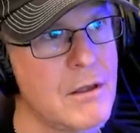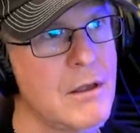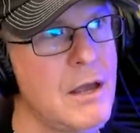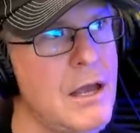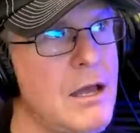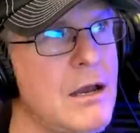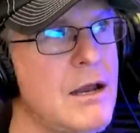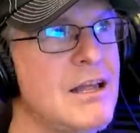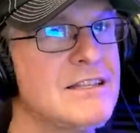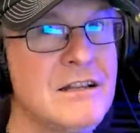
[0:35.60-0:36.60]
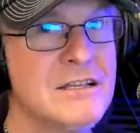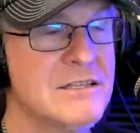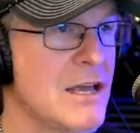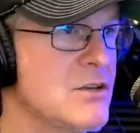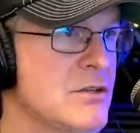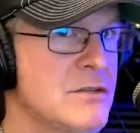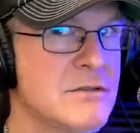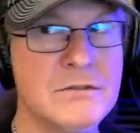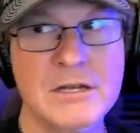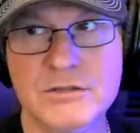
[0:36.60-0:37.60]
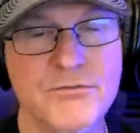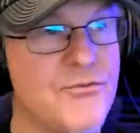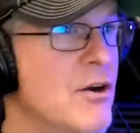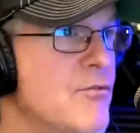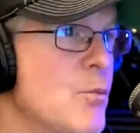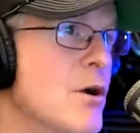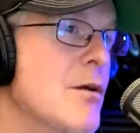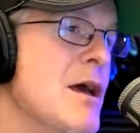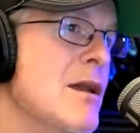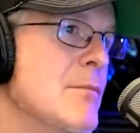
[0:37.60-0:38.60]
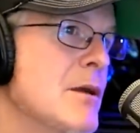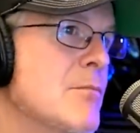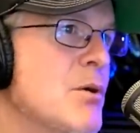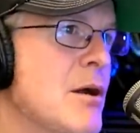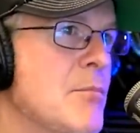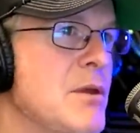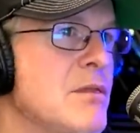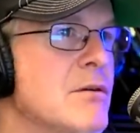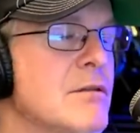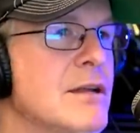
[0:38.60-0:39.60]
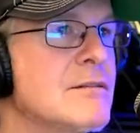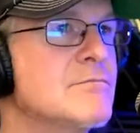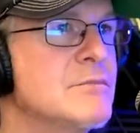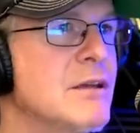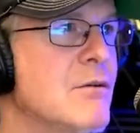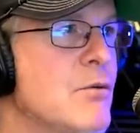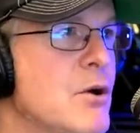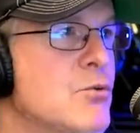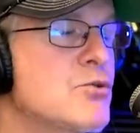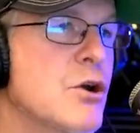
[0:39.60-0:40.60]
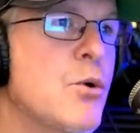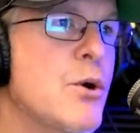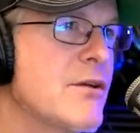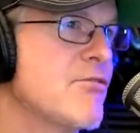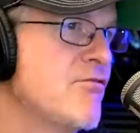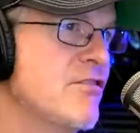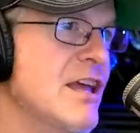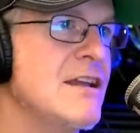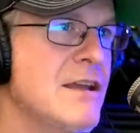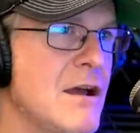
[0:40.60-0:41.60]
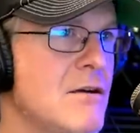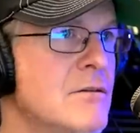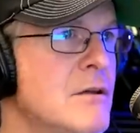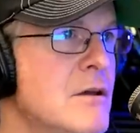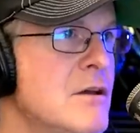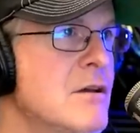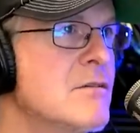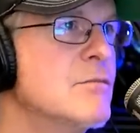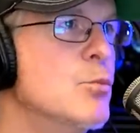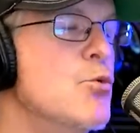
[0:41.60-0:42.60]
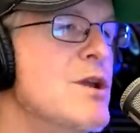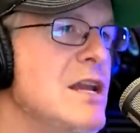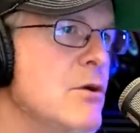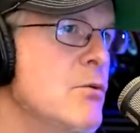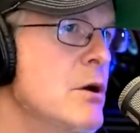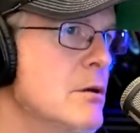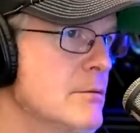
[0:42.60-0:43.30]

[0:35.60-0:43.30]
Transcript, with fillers: And it's in Los Angeles. So it's not too far from where I'm at. I mean, probably be there in like, you know, it's a quick flight down from Reno.